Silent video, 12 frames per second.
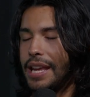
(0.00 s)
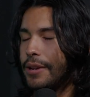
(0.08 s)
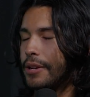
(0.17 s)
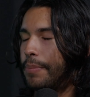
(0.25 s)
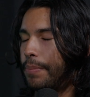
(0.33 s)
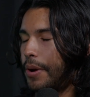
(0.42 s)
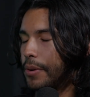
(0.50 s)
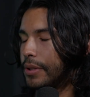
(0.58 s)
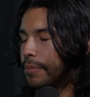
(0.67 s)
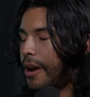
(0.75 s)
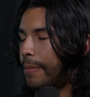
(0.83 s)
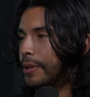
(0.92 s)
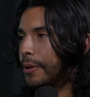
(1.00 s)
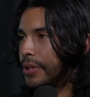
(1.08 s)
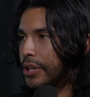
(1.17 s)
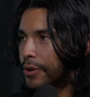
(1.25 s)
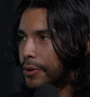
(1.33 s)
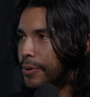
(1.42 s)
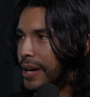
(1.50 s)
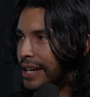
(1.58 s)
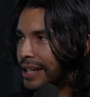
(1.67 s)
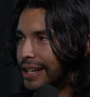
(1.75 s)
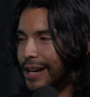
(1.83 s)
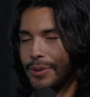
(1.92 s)
you to post the property tours that you're
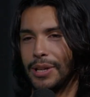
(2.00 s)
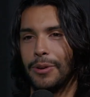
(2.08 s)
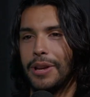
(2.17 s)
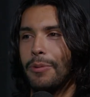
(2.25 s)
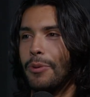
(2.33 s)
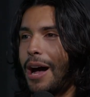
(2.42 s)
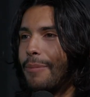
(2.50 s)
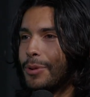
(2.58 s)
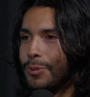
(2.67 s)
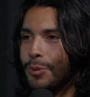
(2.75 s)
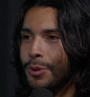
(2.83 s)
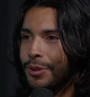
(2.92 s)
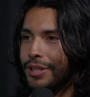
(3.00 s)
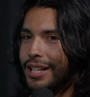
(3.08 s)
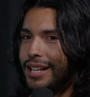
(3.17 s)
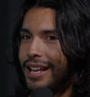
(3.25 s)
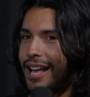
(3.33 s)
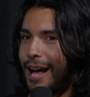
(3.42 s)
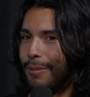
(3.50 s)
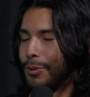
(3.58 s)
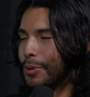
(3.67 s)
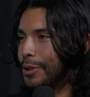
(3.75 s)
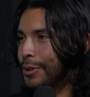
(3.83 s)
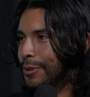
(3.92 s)
creating? And I was like, okay, well, how
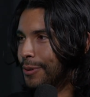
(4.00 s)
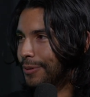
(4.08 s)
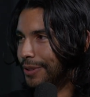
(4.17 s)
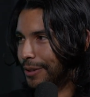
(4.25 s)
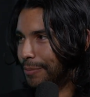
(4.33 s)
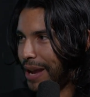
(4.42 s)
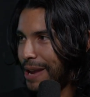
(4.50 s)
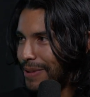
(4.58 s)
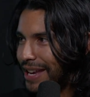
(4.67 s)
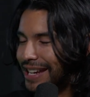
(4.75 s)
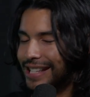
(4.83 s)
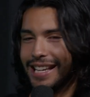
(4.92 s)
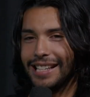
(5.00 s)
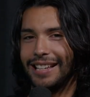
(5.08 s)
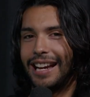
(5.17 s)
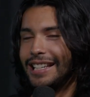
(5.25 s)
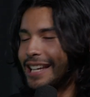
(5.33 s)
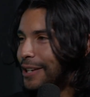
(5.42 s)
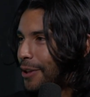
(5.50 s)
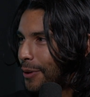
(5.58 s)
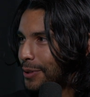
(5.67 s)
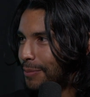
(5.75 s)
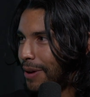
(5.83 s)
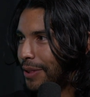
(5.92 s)
much would you pay me? And he's like,
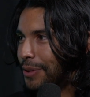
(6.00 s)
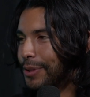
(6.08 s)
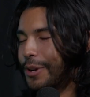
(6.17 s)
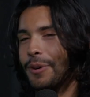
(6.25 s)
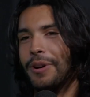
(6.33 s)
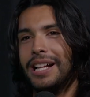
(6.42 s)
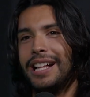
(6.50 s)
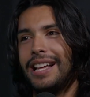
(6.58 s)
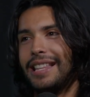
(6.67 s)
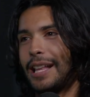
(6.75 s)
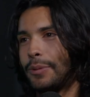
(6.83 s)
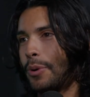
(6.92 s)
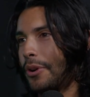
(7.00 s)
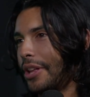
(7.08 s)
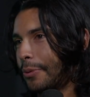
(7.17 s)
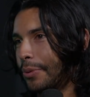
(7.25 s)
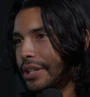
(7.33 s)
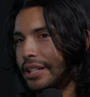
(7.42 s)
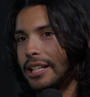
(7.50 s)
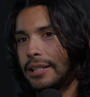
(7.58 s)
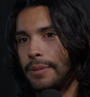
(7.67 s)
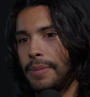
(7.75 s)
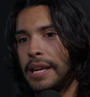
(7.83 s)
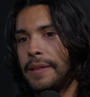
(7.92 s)
$99 a month. So that's where it really
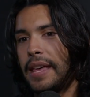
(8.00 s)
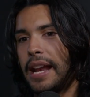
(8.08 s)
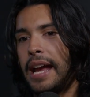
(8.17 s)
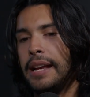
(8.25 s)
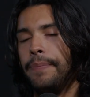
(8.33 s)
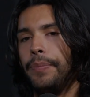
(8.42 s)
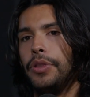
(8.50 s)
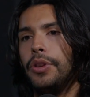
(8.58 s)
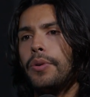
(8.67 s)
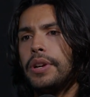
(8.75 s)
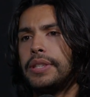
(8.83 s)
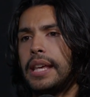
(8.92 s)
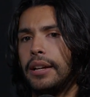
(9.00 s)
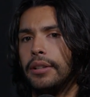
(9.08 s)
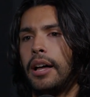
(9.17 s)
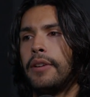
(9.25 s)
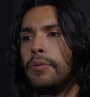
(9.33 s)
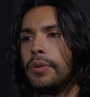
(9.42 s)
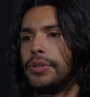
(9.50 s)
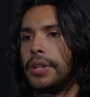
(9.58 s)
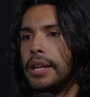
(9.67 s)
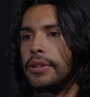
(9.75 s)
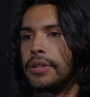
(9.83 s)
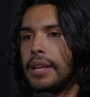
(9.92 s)
clicked me that I noticed that a lot of real
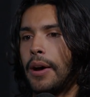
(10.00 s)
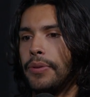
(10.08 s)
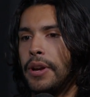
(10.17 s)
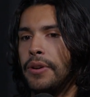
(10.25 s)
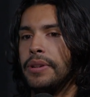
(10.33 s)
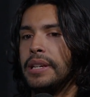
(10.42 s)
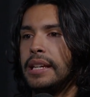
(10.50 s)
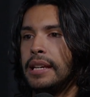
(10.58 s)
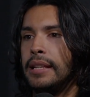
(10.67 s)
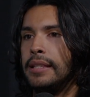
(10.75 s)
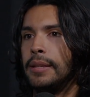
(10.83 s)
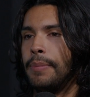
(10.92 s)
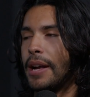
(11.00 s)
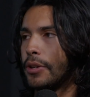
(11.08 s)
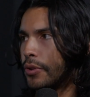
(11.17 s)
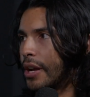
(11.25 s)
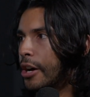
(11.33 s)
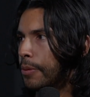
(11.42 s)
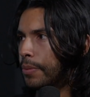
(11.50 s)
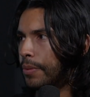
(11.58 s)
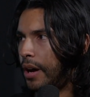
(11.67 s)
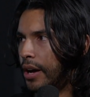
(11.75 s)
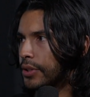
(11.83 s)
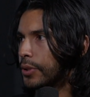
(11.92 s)
estate agents out there needed some extra help
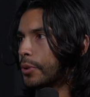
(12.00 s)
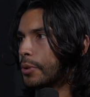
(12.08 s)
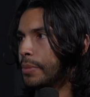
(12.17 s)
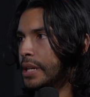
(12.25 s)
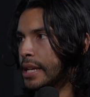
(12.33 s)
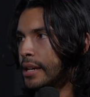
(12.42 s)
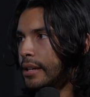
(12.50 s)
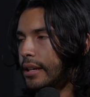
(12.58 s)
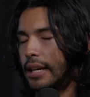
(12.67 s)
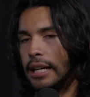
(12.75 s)
on social media.